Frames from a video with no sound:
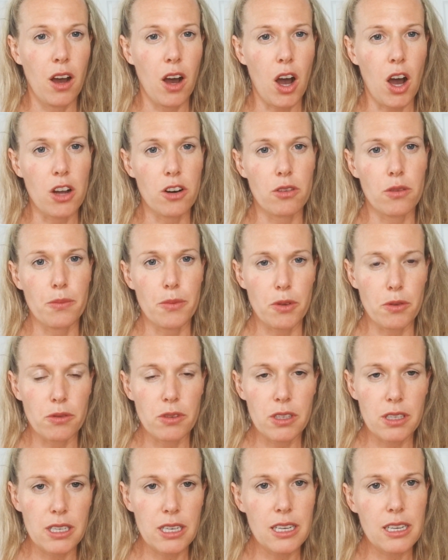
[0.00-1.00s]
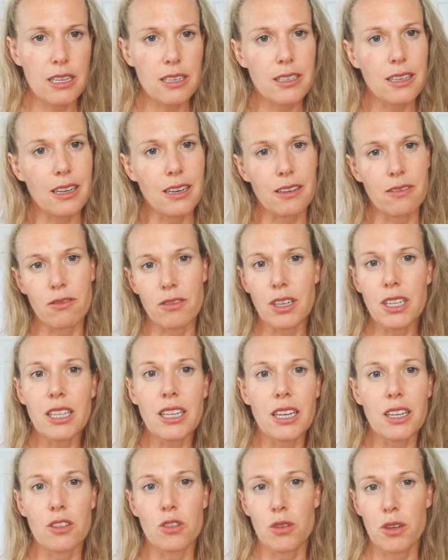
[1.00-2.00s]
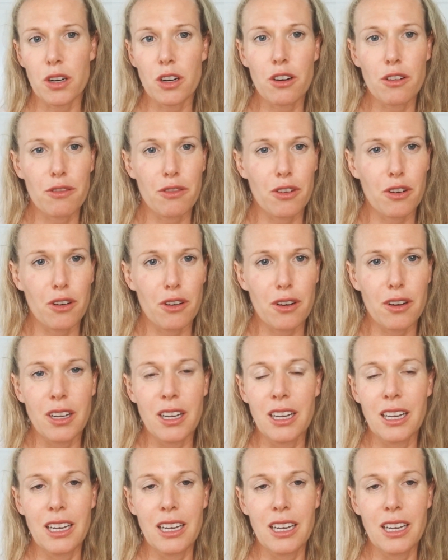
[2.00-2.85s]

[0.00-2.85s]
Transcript: autoimmune disease, and really a trigger for